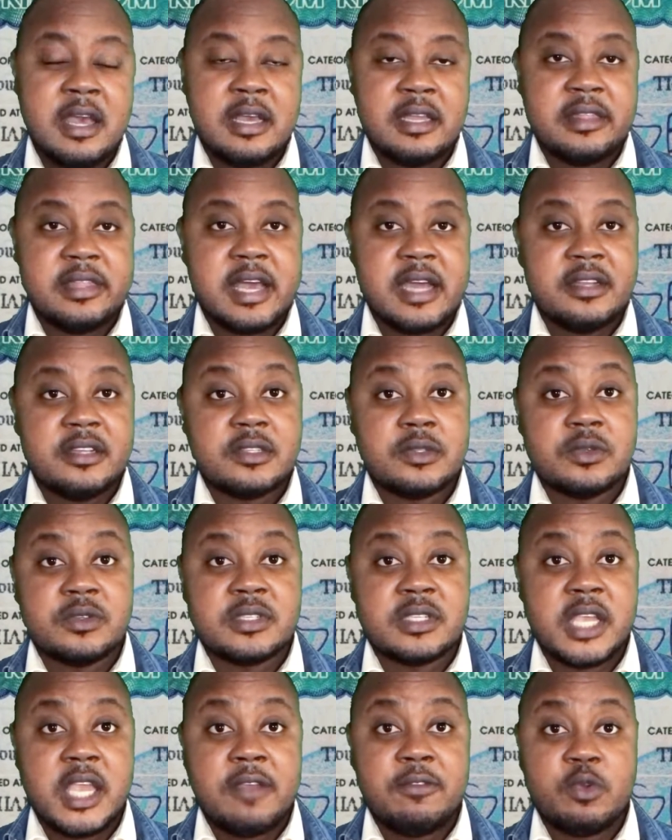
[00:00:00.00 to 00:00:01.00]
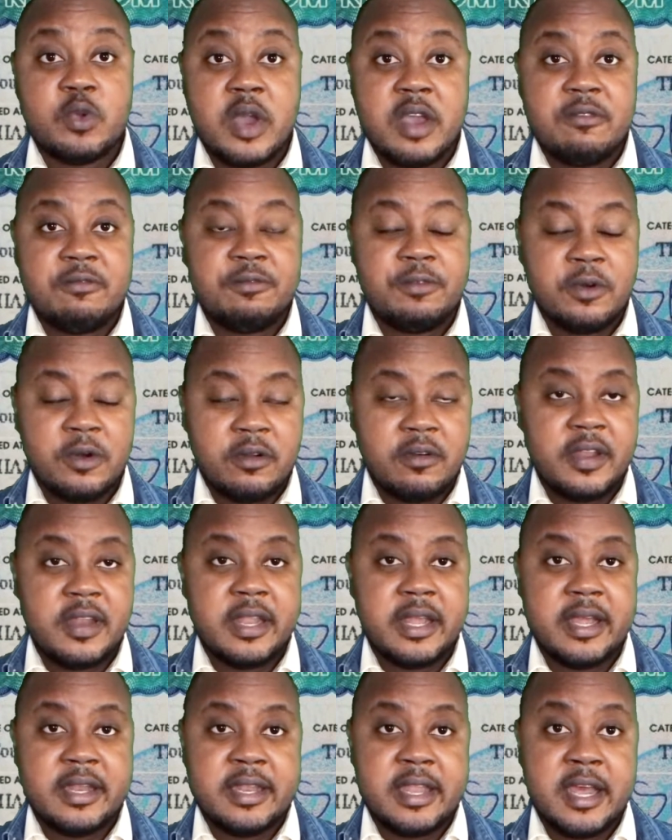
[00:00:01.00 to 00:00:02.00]
That is to say, if you are a
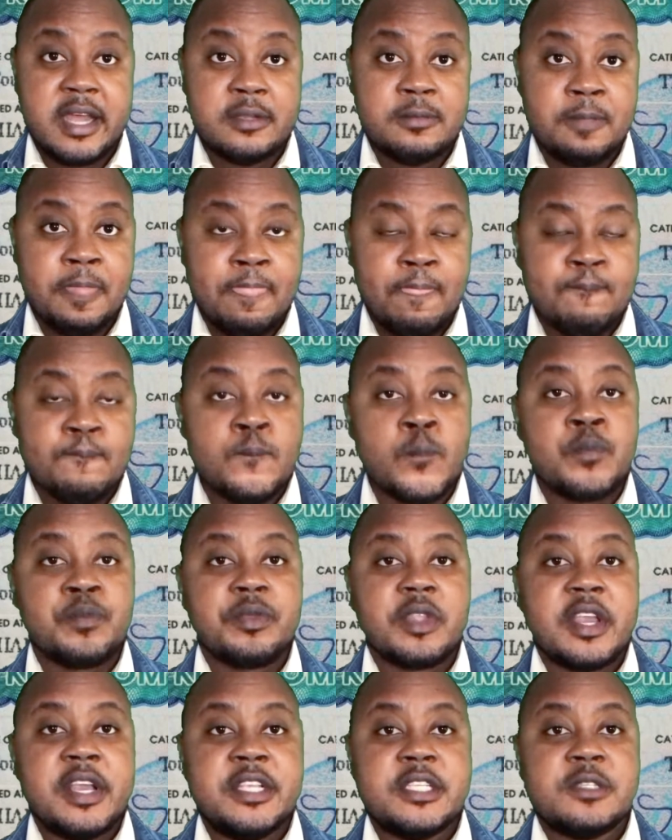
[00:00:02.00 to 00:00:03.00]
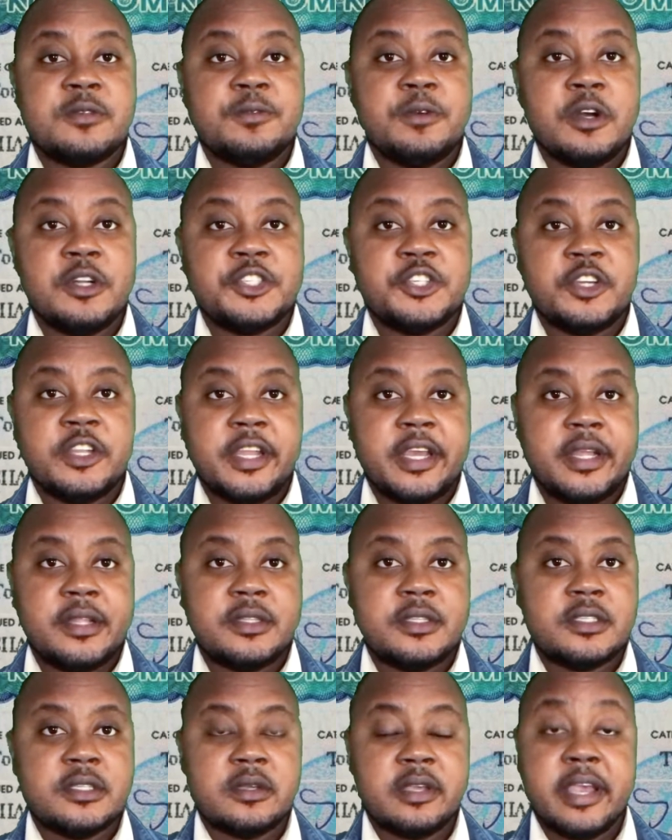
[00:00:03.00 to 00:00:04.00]
foreigner that is
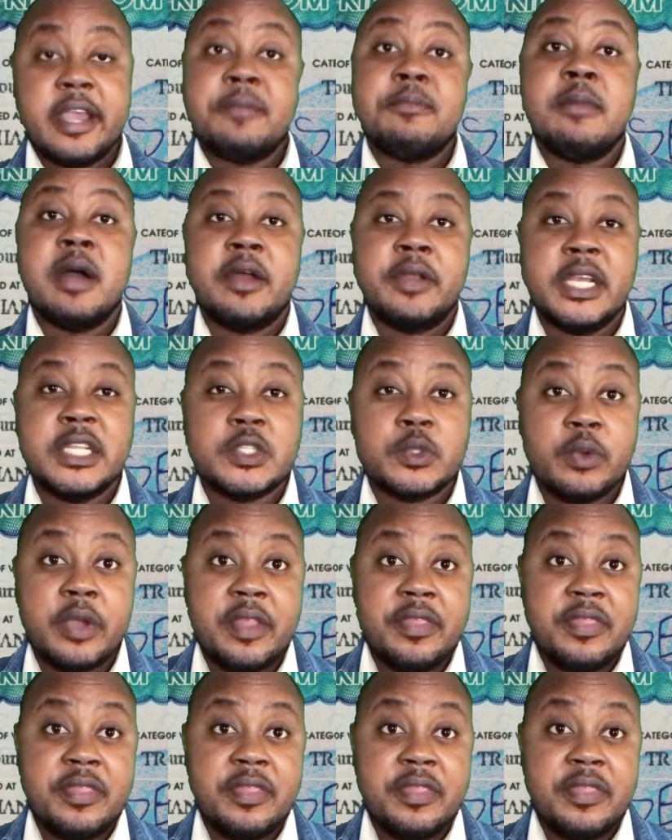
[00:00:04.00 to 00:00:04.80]
fortunate to get married to a